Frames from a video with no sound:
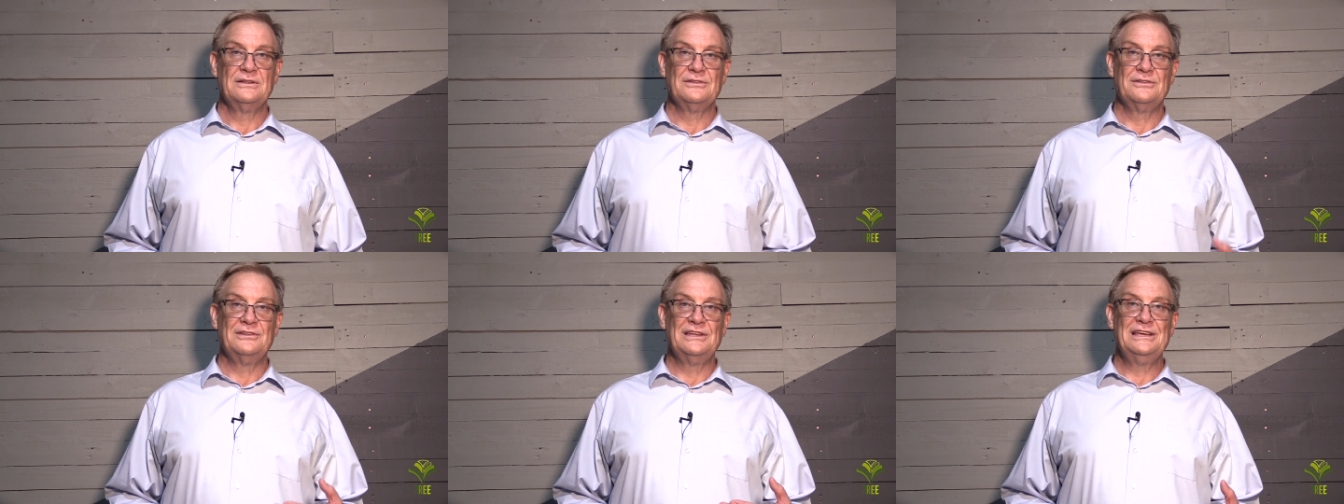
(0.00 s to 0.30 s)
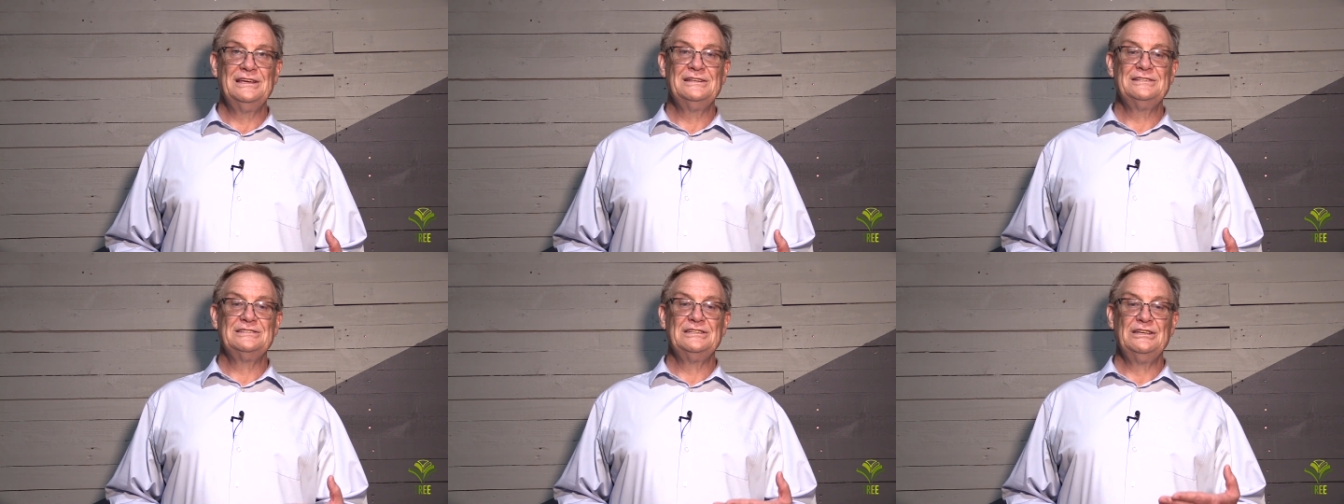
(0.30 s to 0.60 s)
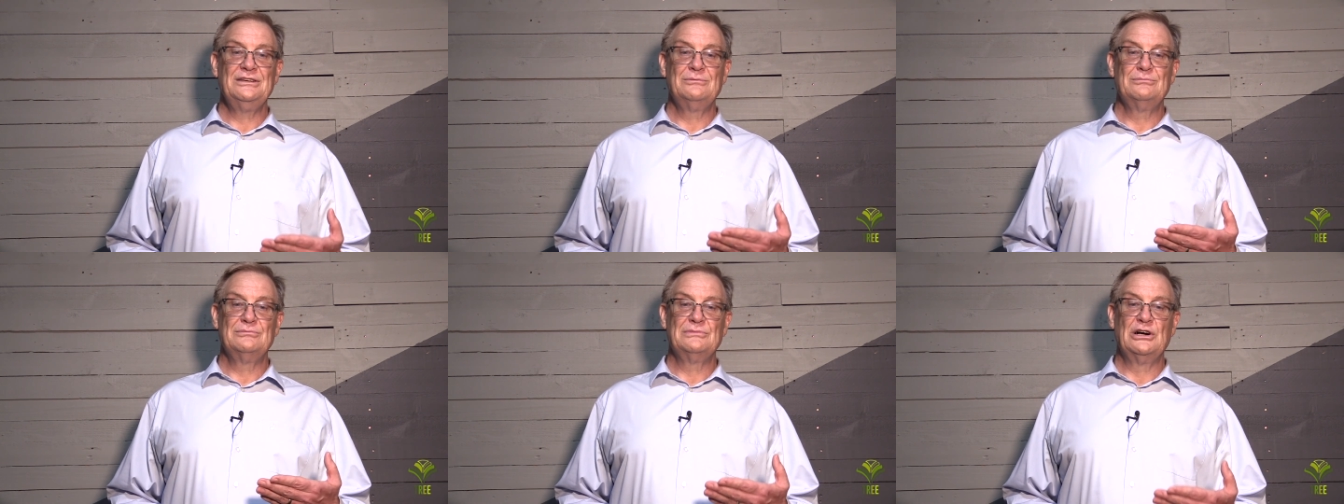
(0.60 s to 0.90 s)
These
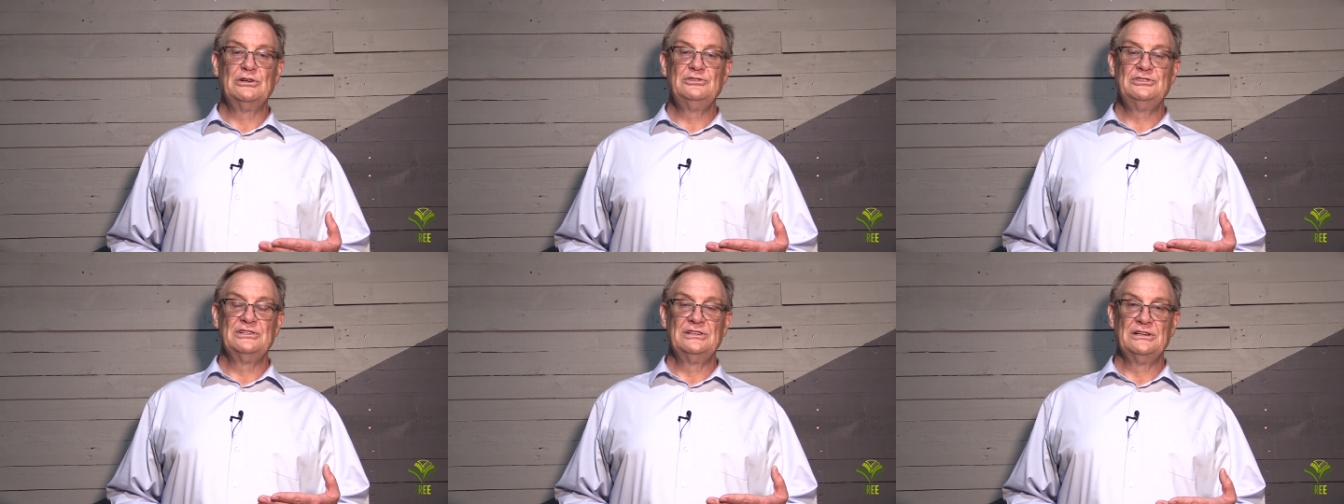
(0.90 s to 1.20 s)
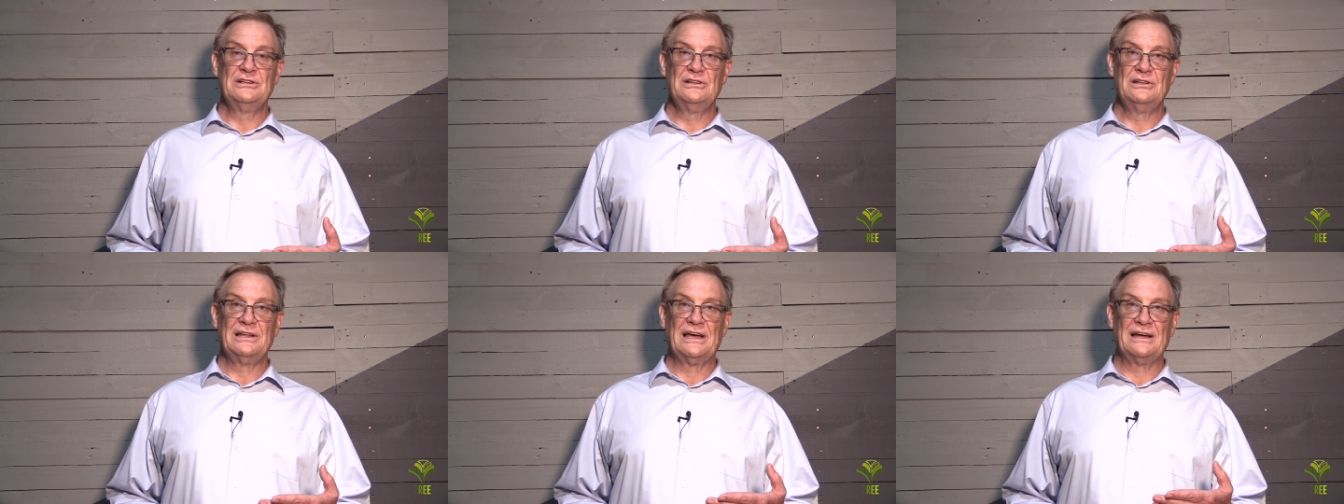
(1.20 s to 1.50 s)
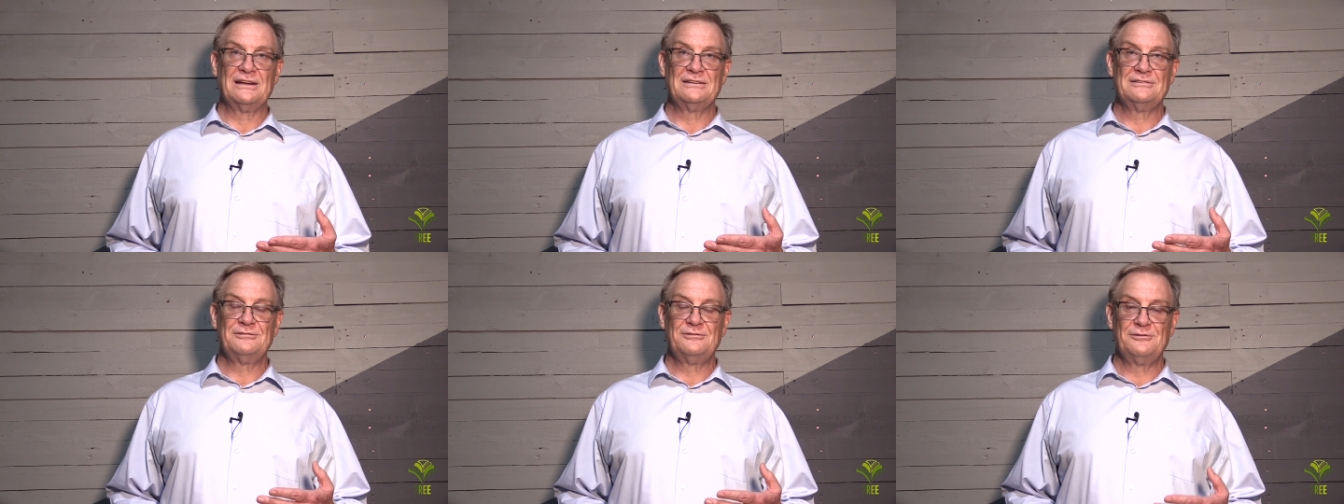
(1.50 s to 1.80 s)
emotional
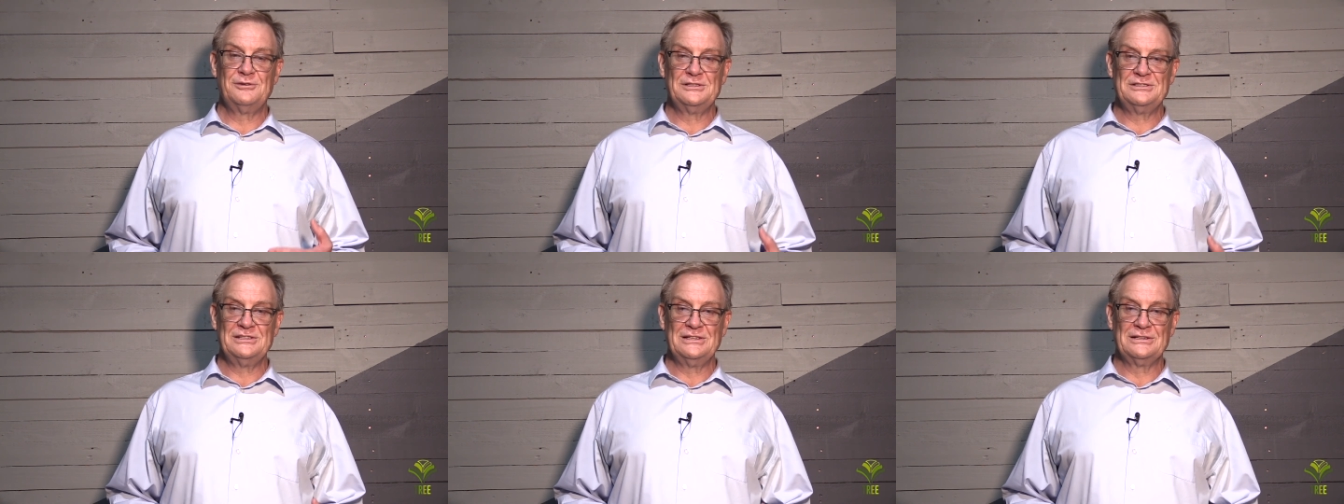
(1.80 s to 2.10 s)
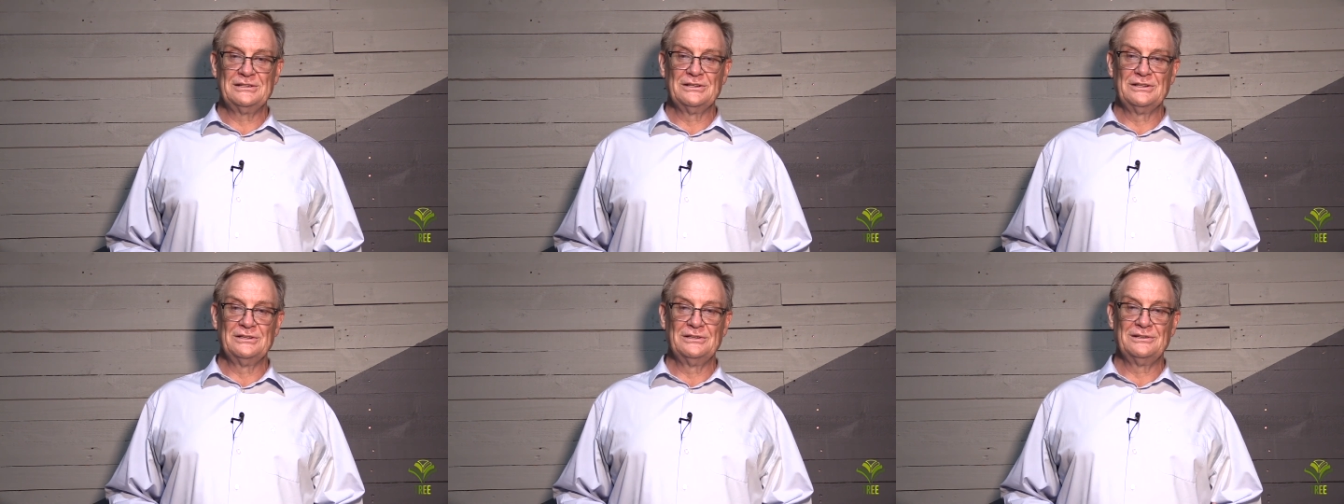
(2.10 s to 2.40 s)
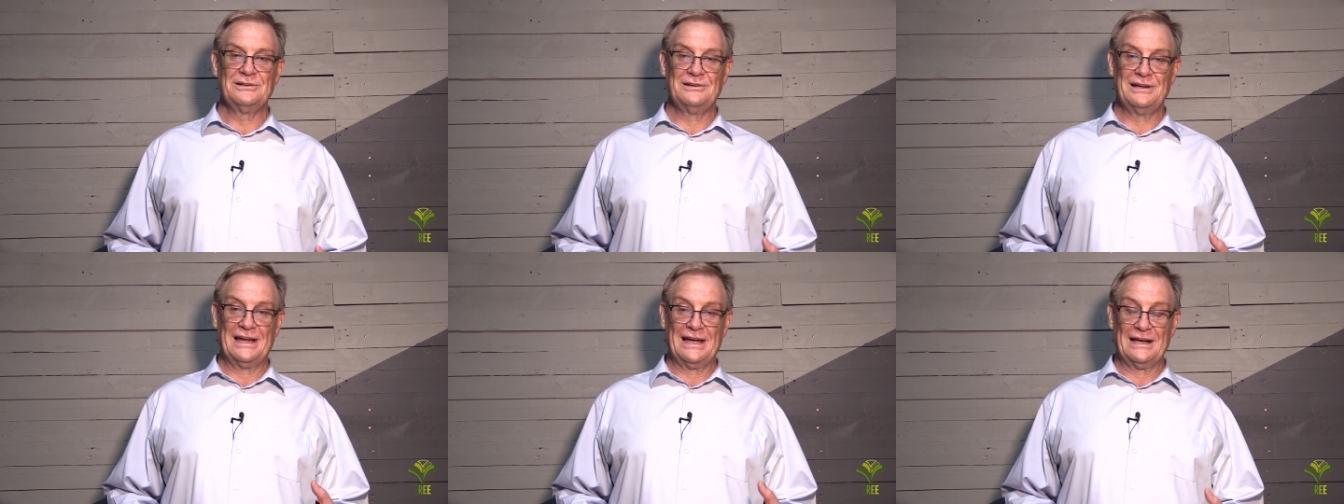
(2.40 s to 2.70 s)
and physical
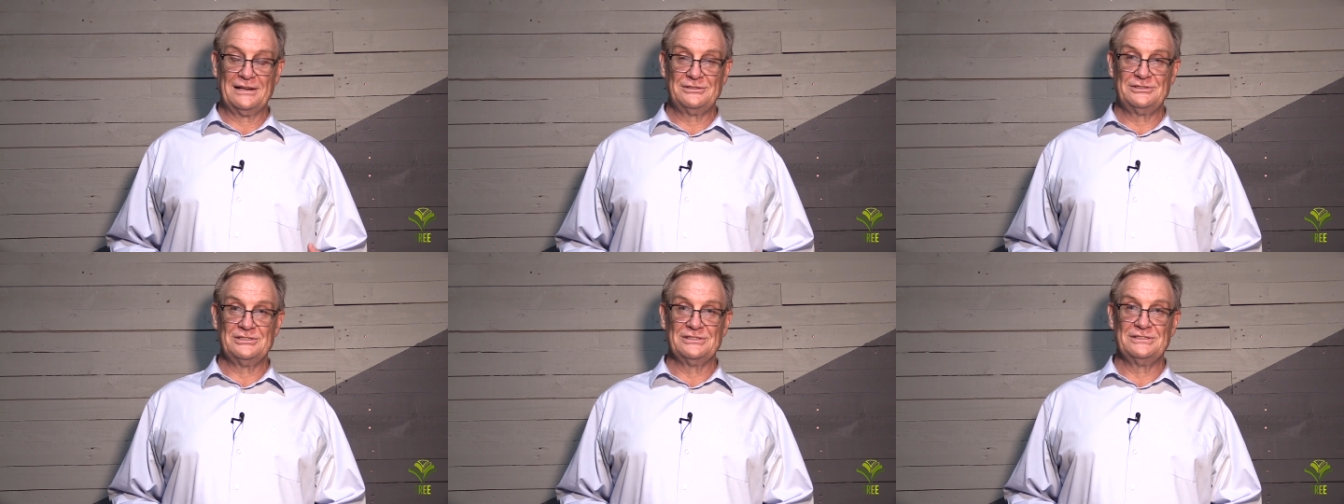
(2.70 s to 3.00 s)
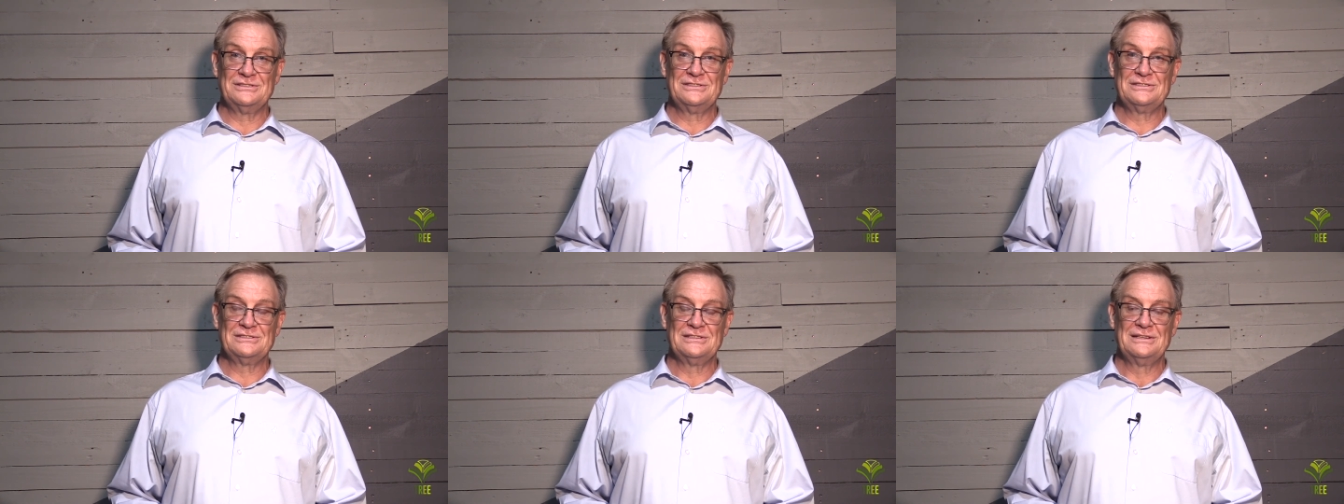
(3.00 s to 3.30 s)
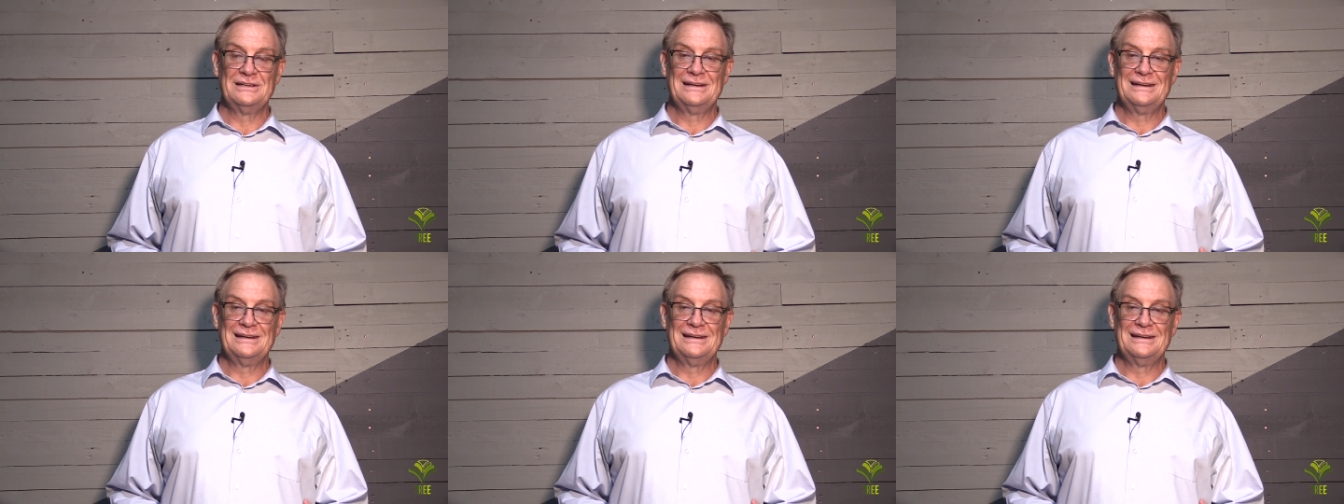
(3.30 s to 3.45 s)
reactions